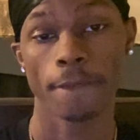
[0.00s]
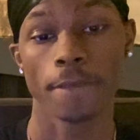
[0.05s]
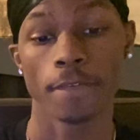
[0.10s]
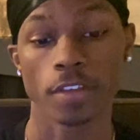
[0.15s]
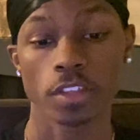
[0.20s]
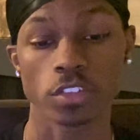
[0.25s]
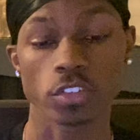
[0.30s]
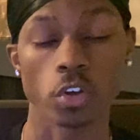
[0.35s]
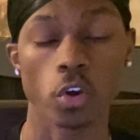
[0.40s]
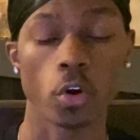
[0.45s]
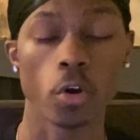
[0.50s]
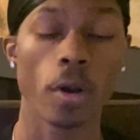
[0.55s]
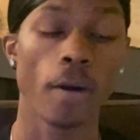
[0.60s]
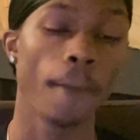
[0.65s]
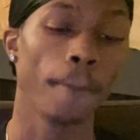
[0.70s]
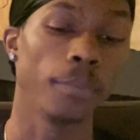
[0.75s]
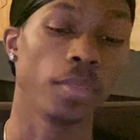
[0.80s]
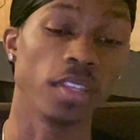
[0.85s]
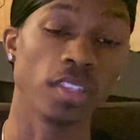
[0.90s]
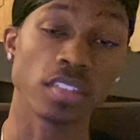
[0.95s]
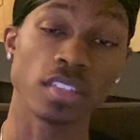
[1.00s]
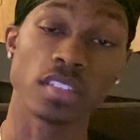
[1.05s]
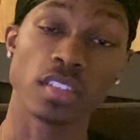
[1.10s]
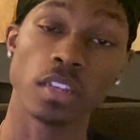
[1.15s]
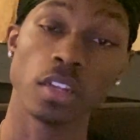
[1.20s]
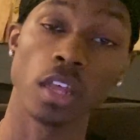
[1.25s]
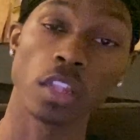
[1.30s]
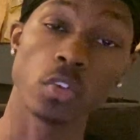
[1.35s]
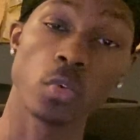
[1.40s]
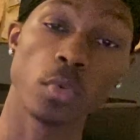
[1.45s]
So this is
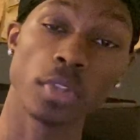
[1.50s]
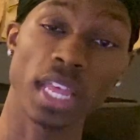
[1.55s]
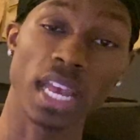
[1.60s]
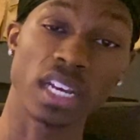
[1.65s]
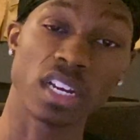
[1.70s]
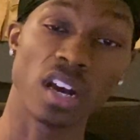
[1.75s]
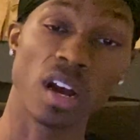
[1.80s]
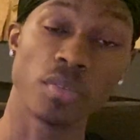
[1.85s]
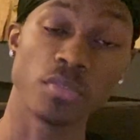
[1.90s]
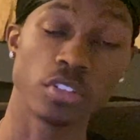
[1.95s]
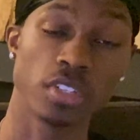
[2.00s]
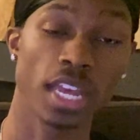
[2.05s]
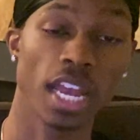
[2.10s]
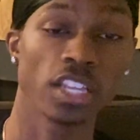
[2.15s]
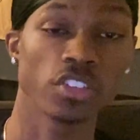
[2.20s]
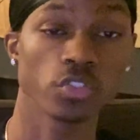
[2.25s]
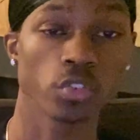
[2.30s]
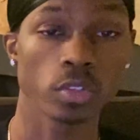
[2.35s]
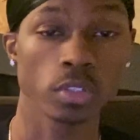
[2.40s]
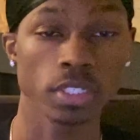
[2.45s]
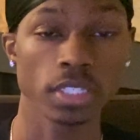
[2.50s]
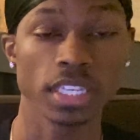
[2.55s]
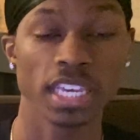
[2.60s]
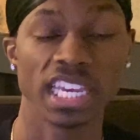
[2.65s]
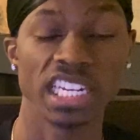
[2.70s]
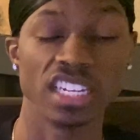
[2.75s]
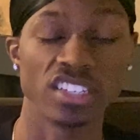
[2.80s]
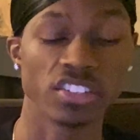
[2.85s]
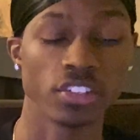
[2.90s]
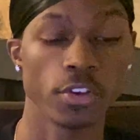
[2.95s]
another one that comes naturally,
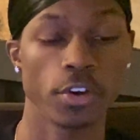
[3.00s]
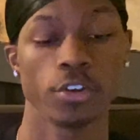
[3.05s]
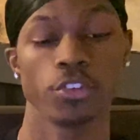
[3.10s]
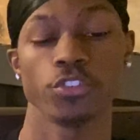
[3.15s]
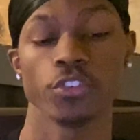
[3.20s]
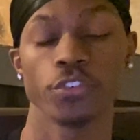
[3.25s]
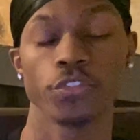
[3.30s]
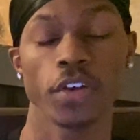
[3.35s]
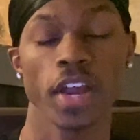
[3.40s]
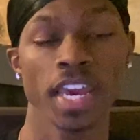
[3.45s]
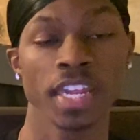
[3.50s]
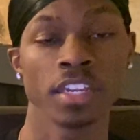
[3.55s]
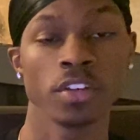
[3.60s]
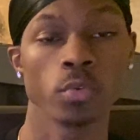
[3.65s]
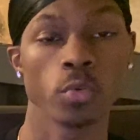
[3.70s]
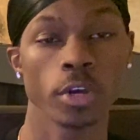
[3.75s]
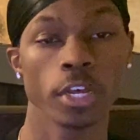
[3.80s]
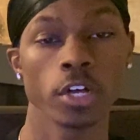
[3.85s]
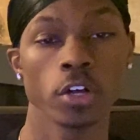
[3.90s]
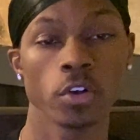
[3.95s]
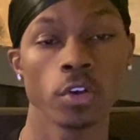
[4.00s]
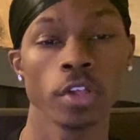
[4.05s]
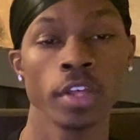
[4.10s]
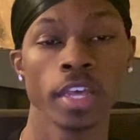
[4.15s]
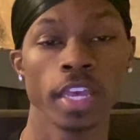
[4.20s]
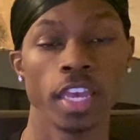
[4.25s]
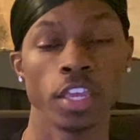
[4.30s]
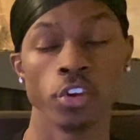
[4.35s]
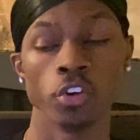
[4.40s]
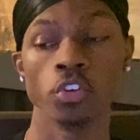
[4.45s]
and as long as you're fighting well
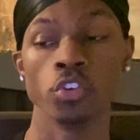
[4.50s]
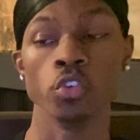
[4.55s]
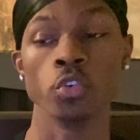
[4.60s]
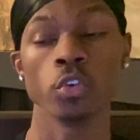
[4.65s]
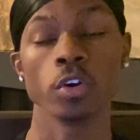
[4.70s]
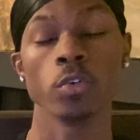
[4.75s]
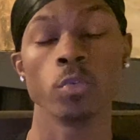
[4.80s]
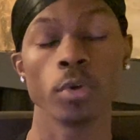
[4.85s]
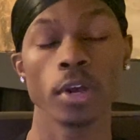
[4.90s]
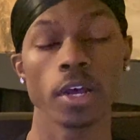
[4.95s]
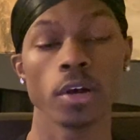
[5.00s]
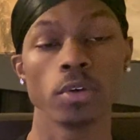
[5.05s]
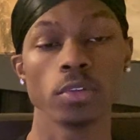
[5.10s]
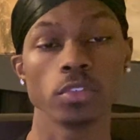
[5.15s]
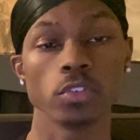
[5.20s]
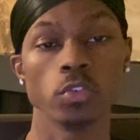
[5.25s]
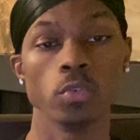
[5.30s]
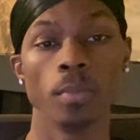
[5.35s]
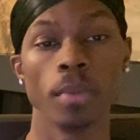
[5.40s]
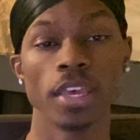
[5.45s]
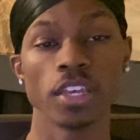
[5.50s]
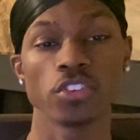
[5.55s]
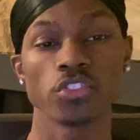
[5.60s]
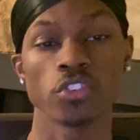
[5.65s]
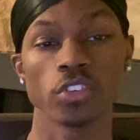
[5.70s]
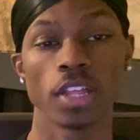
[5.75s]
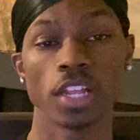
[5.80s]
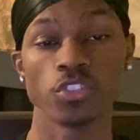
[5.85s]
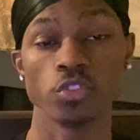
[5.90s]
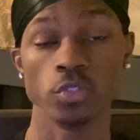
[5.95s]
and you're doing well to make sure
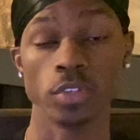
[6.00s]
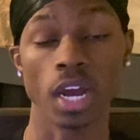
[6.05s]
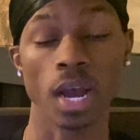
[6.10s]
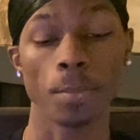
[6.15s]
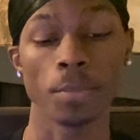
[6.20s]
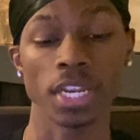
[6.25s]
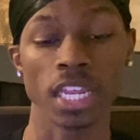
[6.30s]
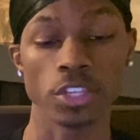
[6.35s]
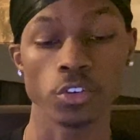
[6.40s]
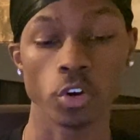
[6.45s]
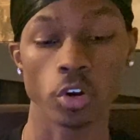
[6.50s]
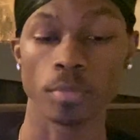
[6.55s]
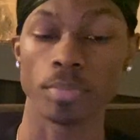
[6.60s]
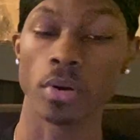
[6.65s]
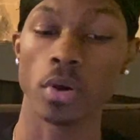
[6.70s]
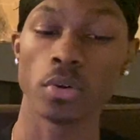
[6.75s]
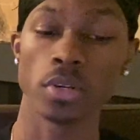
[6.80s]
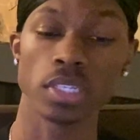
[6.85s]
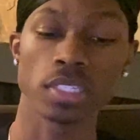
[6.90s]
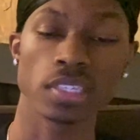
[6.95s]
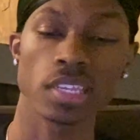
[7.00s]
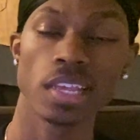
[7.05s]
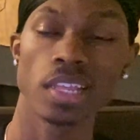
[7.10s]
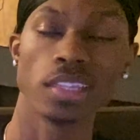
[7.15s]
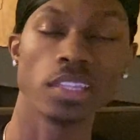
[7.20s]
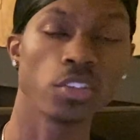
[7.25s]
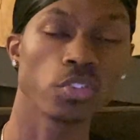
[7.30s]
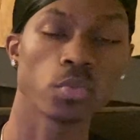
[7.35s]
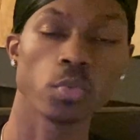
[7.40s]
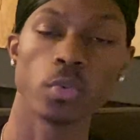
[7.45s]
that you dominate your opponents,
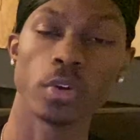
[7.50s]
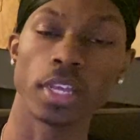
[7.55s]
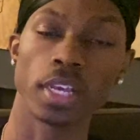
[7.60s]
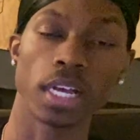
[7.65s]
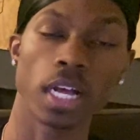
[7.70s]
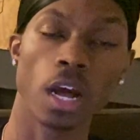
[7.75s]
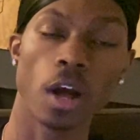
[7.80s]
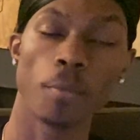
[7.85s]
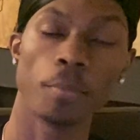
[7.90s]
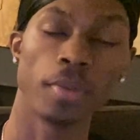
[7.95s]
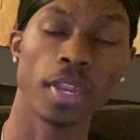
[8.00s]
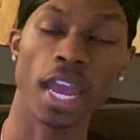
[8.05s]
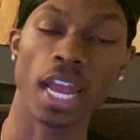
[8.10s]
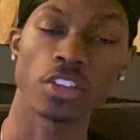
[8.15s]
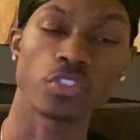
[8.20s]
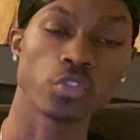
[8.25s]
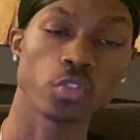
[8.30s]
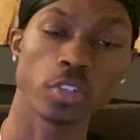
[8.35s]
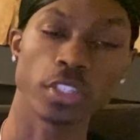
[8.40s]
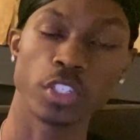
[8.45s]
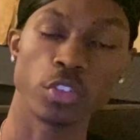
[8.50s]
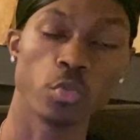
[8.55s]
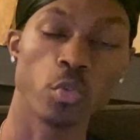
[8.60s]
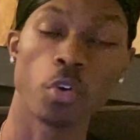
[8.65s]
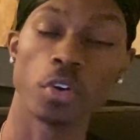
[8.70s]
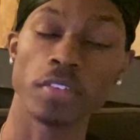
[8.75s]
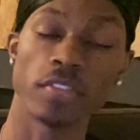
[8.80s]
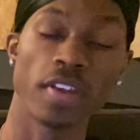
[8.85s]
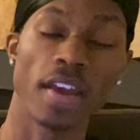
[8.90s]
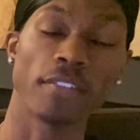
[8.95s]
this will come naturally. You
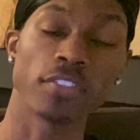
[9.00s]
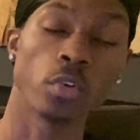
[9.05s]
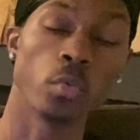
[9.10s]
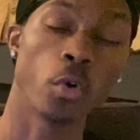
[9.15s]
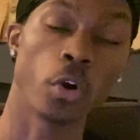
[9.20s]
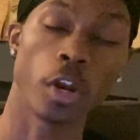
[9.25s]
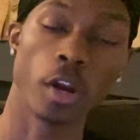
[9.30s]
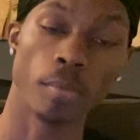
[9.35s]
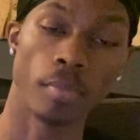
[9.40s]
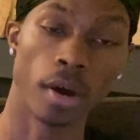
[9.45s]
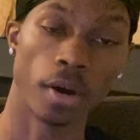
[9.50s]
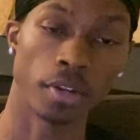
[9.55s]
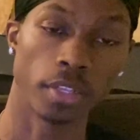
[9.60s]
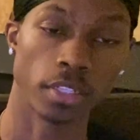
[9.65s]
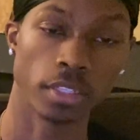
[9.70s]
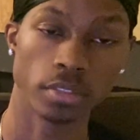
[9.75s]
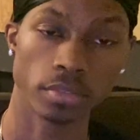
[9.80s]
won't even have to worry about it.